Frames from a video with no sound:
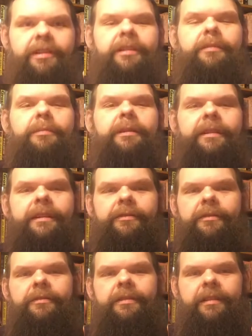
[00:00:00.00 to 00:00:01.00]
of Kevin
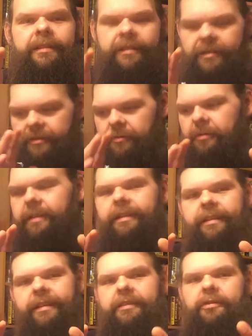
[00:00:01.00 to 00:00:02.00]
Van Hintendryk
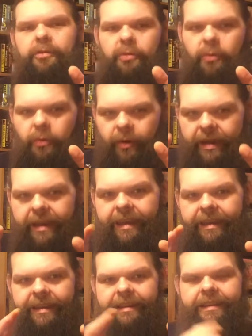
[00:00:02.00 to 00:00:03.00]
as
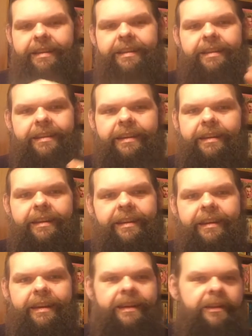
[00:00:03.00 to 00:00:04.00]
Dwayne, the
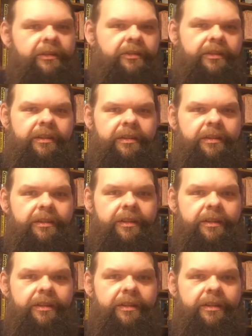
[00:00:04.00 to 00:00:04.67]
innocent,